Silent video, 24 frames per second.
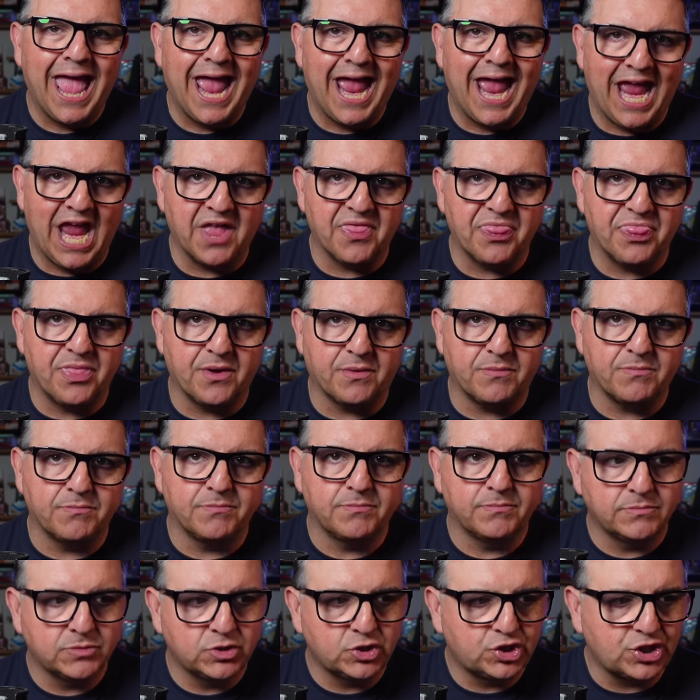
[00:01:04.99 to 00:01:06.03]
anthem.
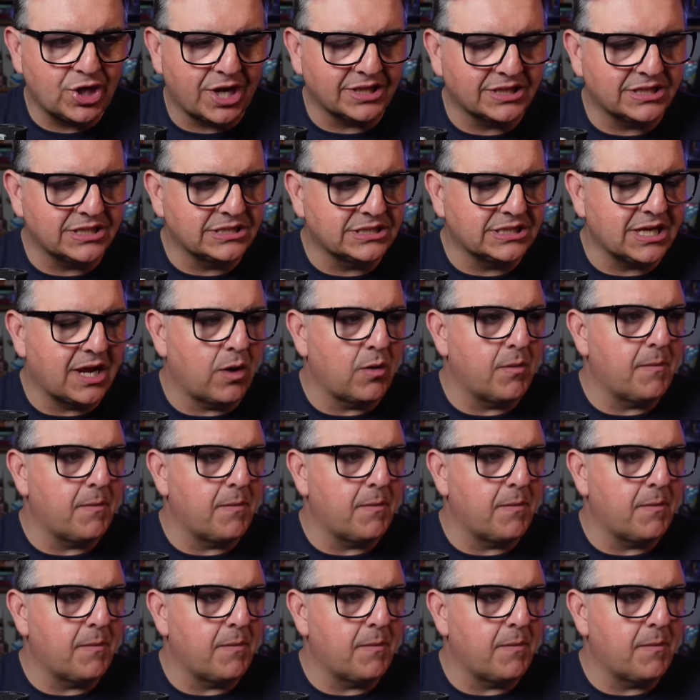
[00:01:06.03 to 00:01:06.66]
Check this out.